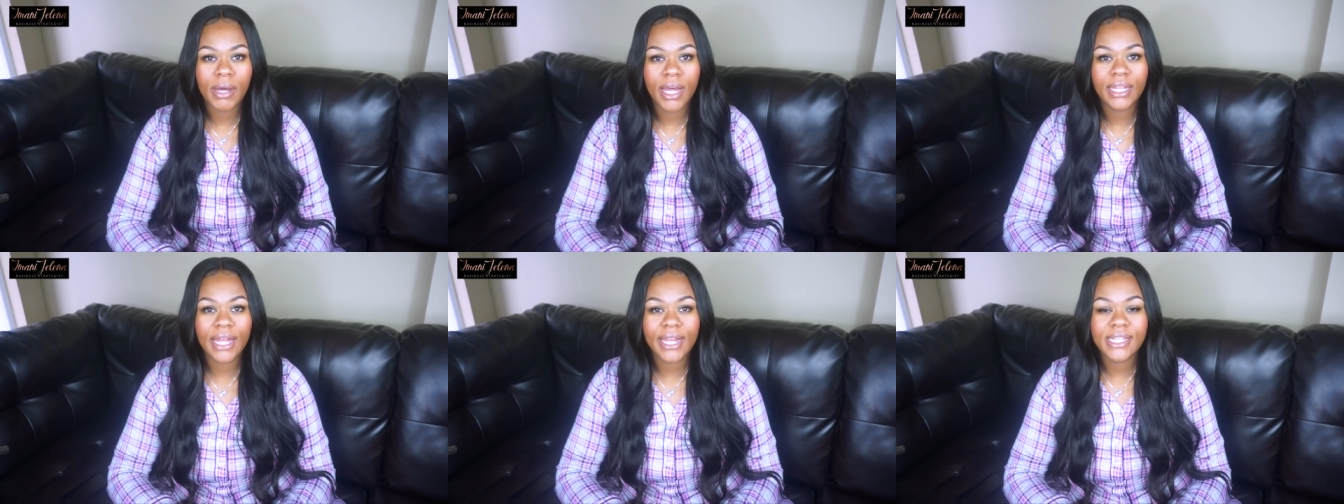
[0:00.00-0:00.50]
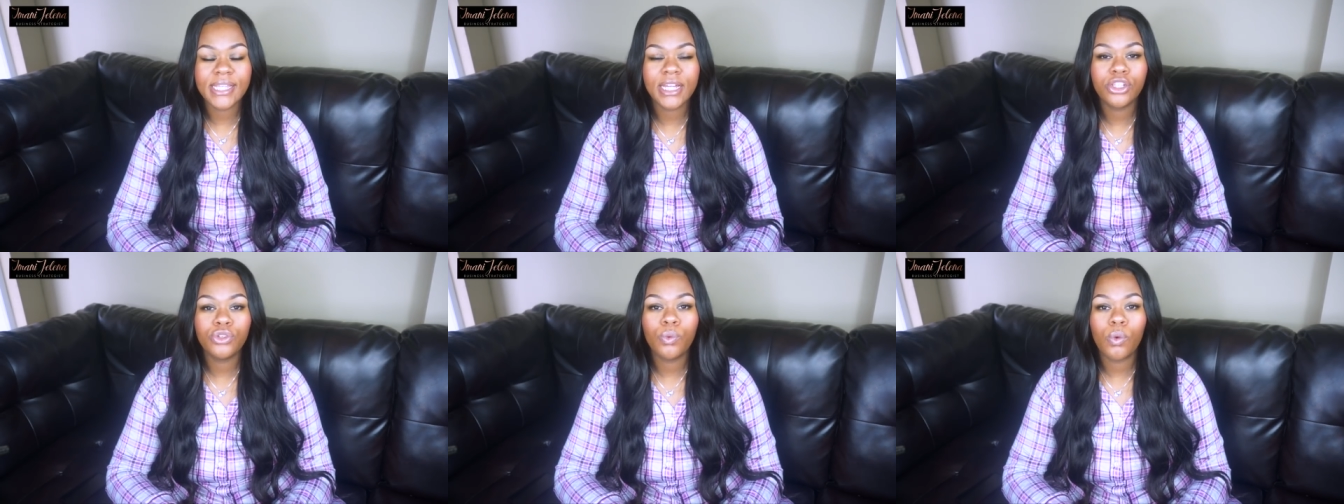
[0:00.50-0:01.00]
But like I
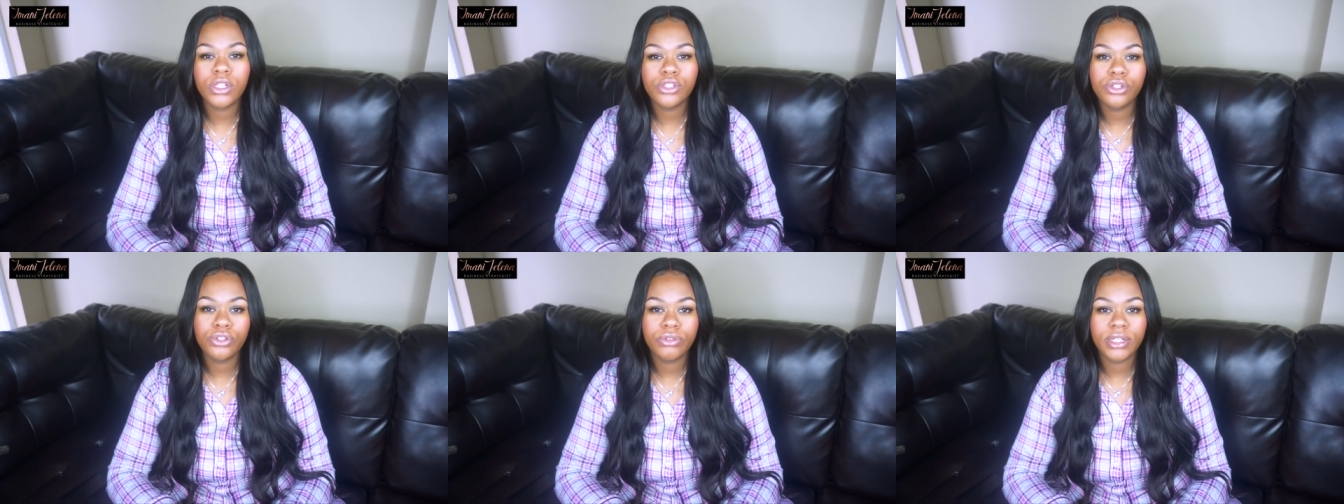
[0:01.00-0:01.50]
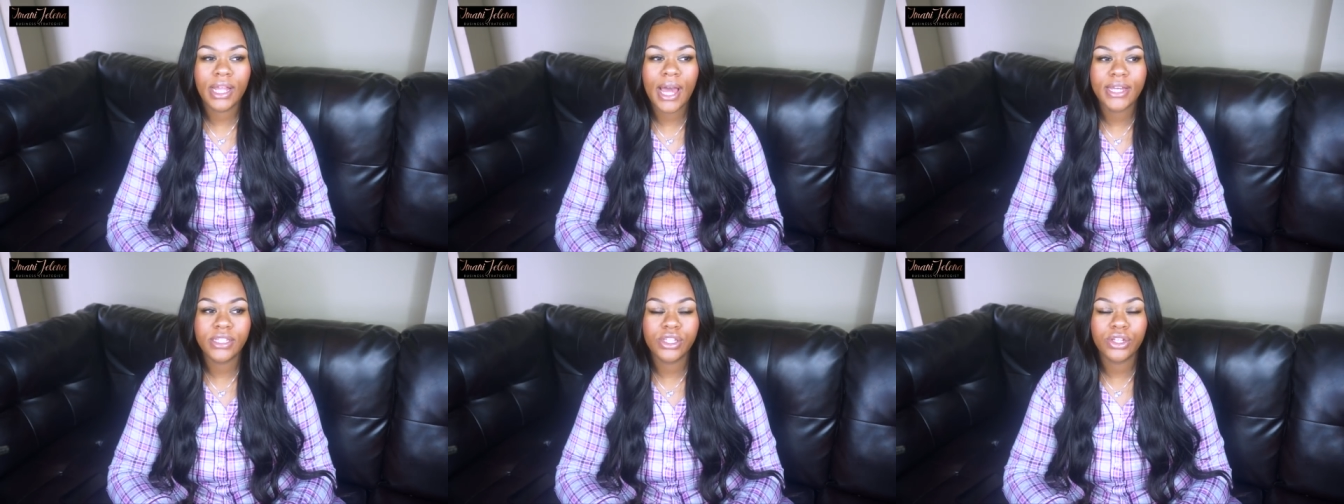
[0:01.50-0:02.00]
said, you want to
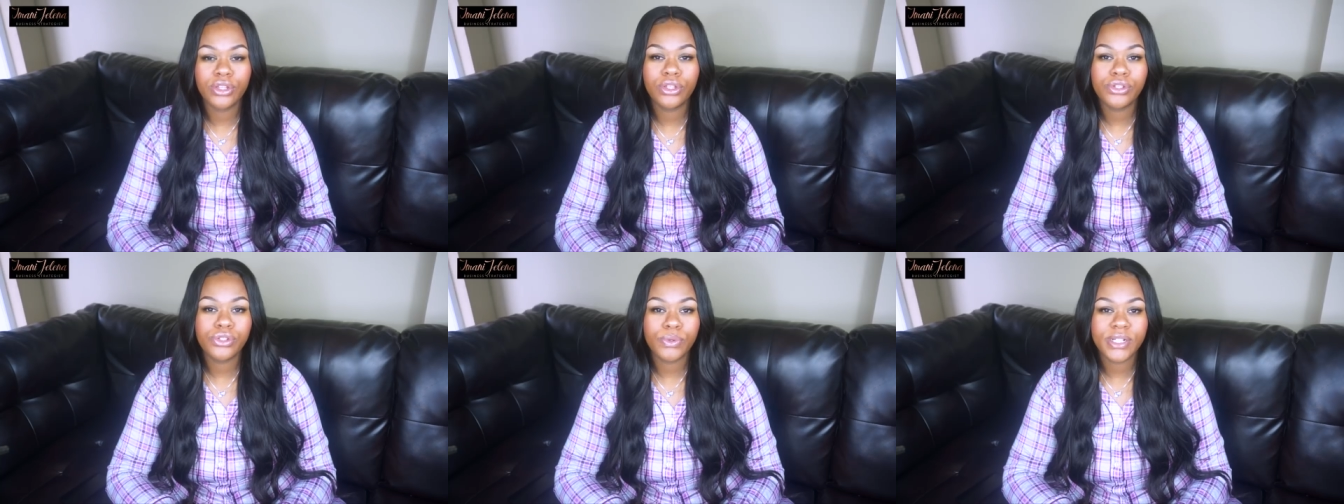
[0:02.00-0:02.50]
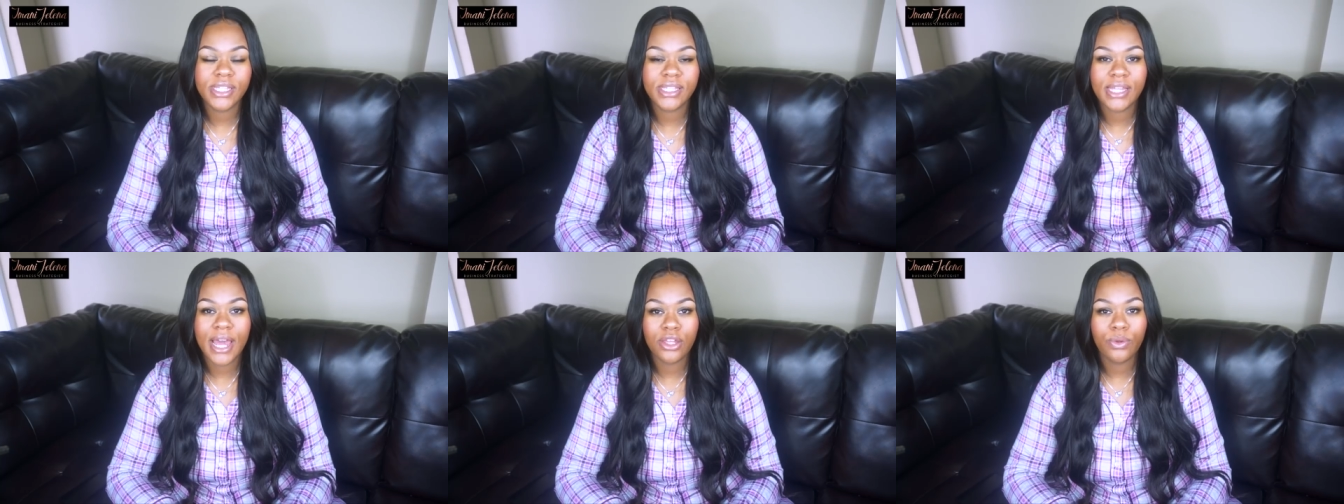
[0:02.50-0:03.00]
utilize the
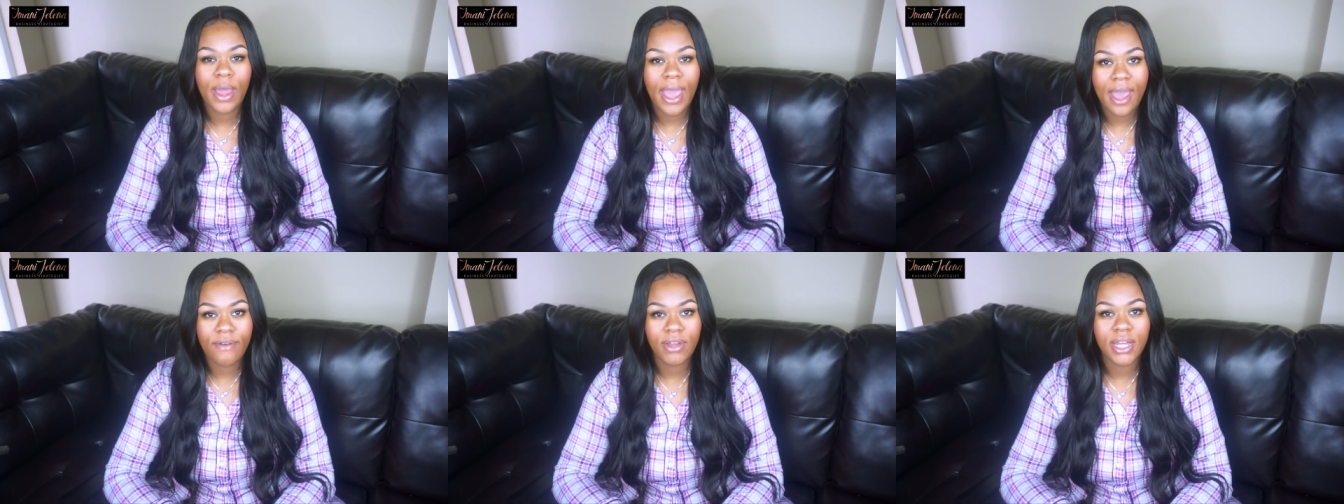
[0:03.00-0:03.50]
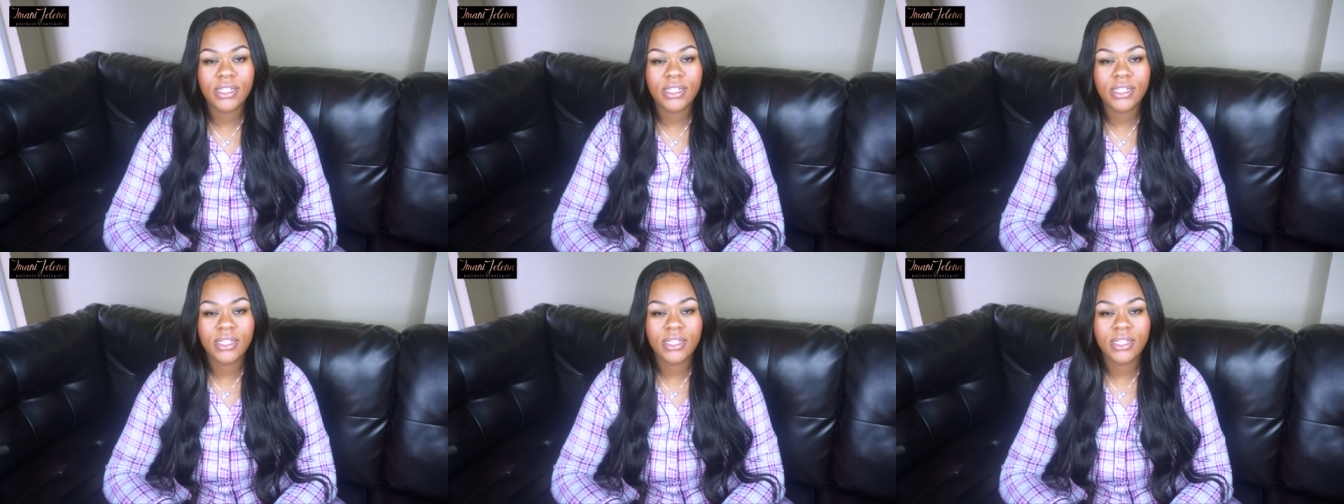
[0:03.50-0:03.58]
sources that you have.